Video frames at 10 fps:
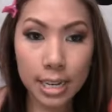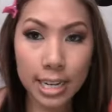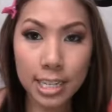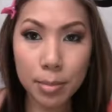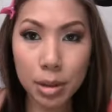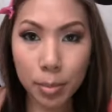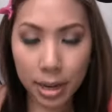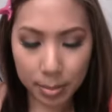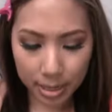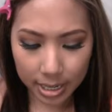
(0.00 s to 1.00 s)
Next, I'm going to
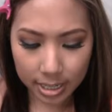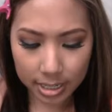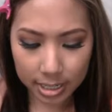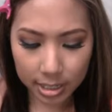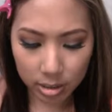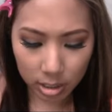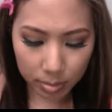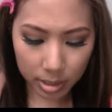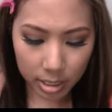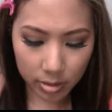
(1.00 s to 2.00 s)
apply my concealer, and I'm
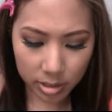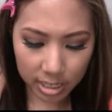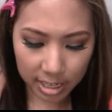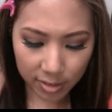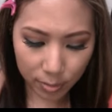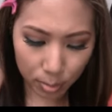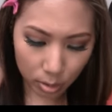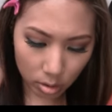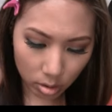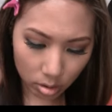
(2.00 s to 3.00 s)
going to use Eve
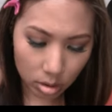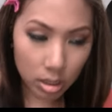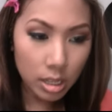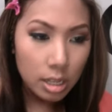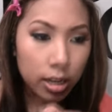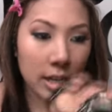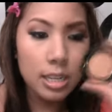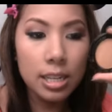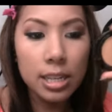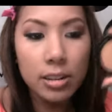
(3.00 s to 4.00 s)
Pearl
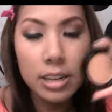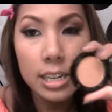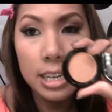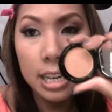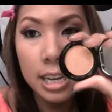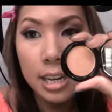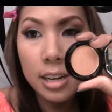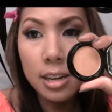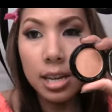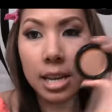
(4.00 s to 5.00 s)
Concealer in
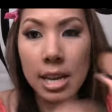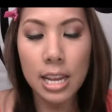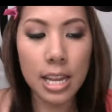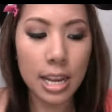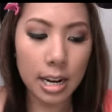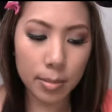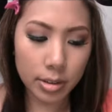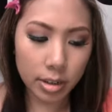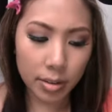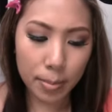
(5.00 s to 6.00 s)
Tan, and I'm
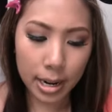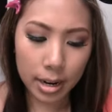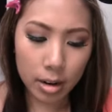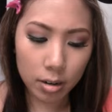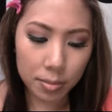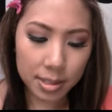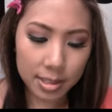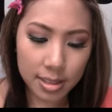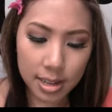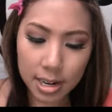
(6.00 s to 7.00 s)
just going to pat it on with a
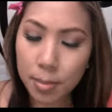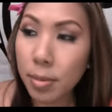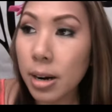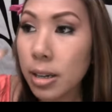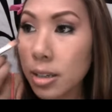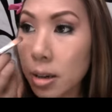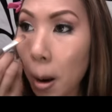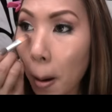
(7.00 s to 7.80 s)
synthetic brush.